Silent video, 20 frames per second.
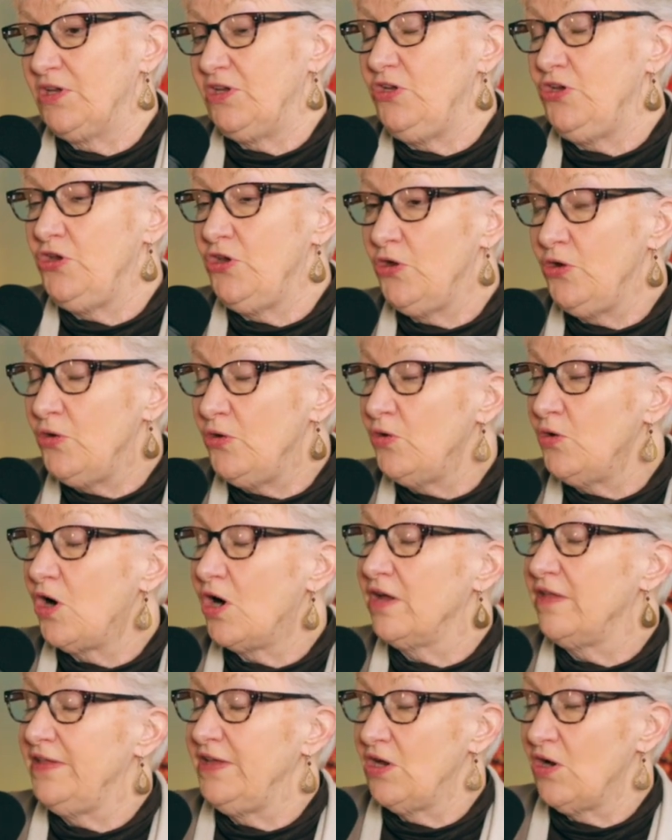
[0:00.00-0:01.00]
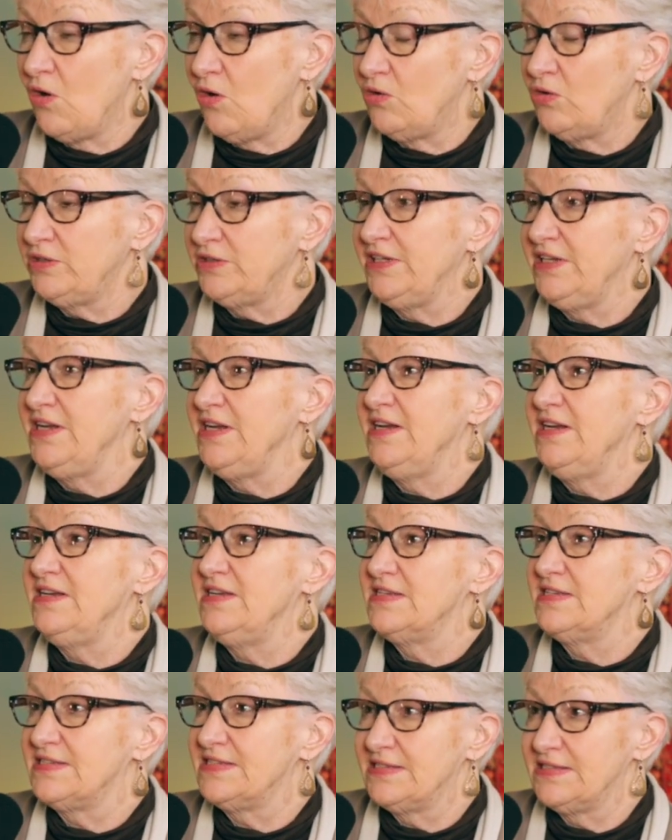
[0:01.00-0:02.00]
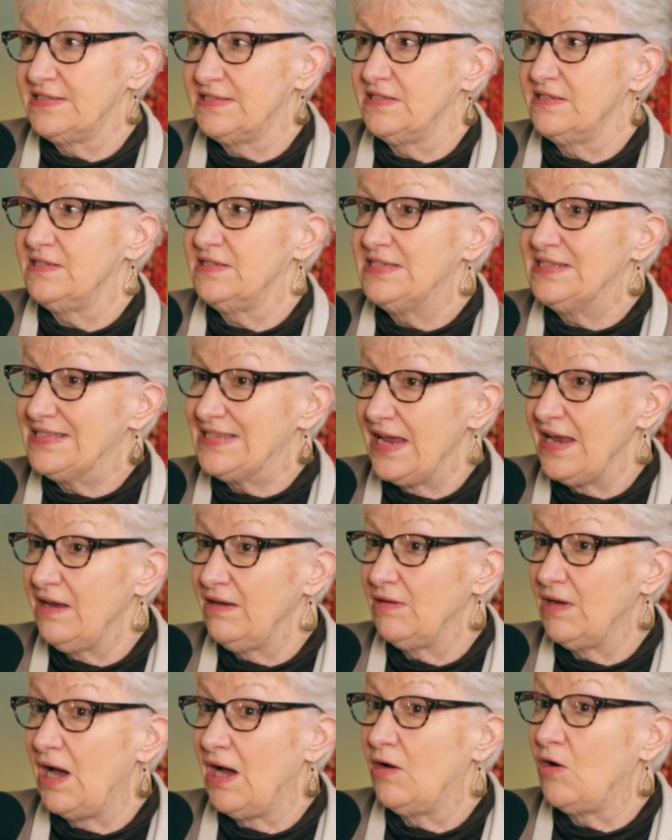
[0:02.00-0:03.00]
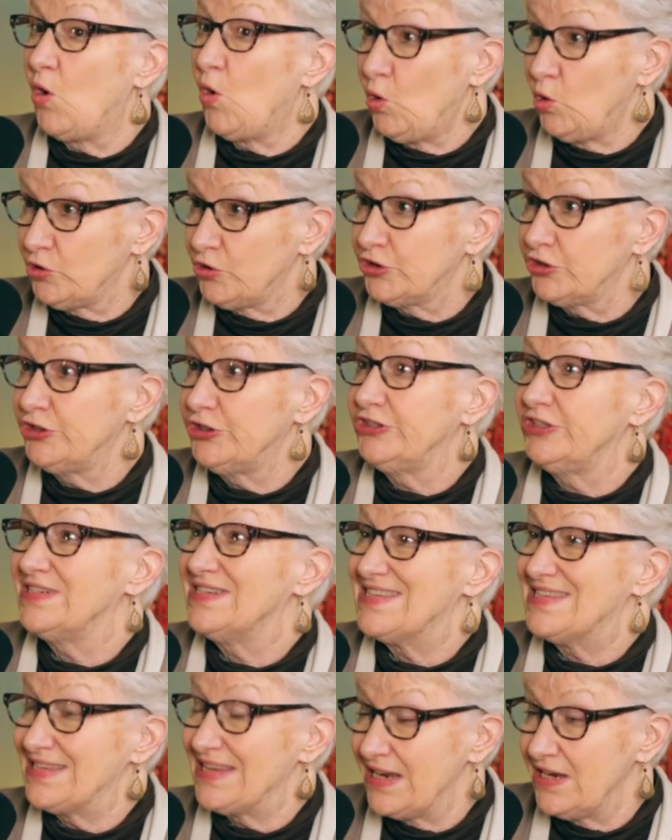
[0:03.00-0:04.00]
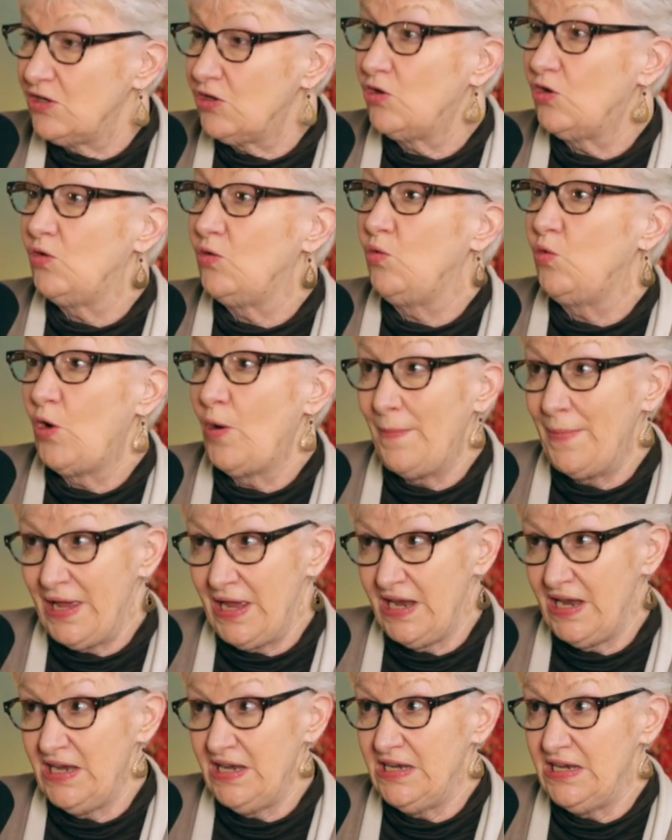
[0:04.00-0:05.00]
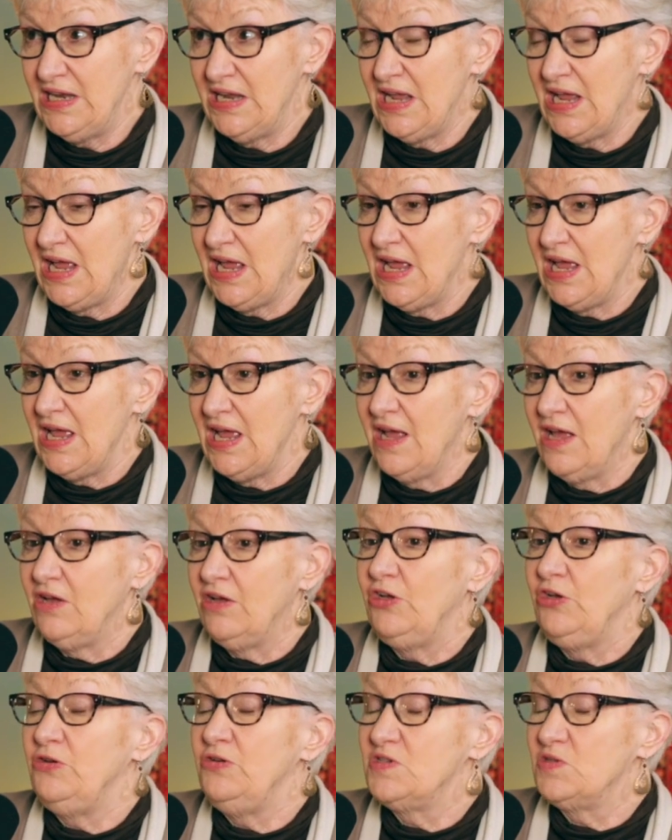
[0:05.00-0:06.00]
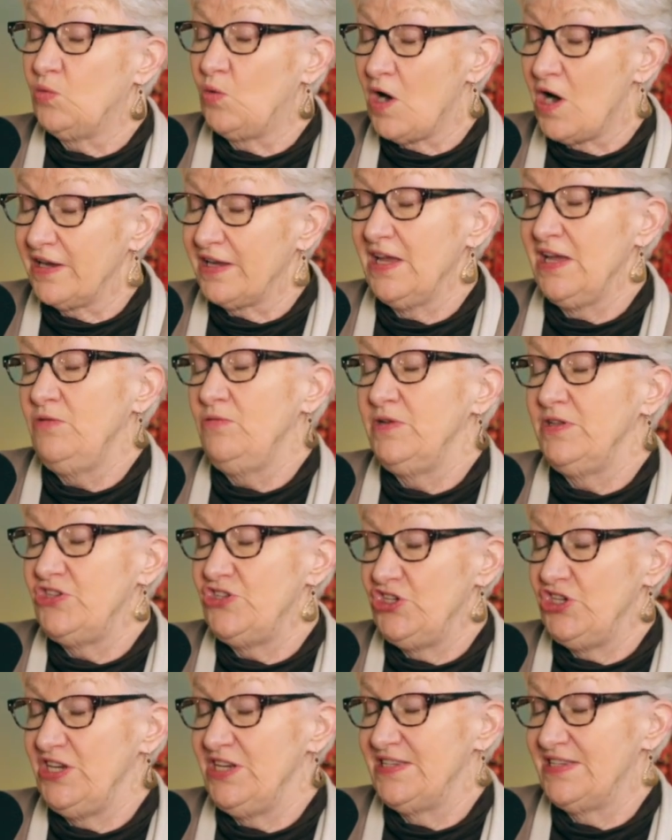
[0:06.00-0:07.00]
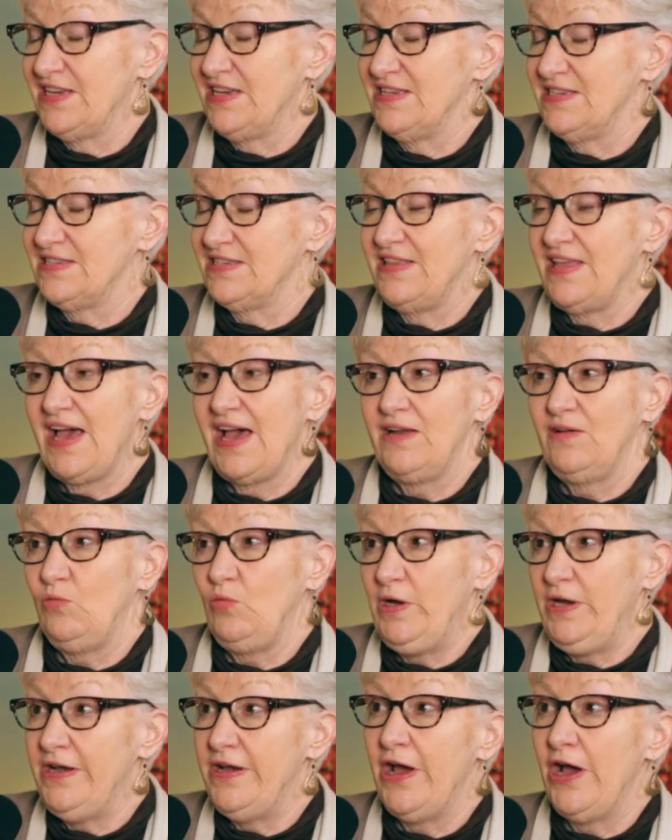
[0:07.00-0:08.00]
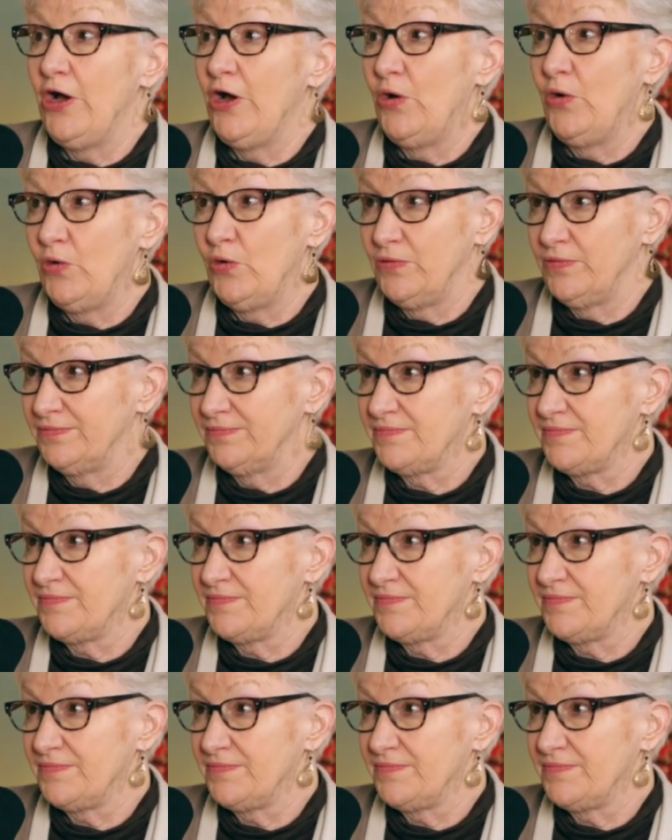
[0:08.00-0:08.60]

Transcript: you are the only sing, uh, older single woman who is walking with Jesus that we know.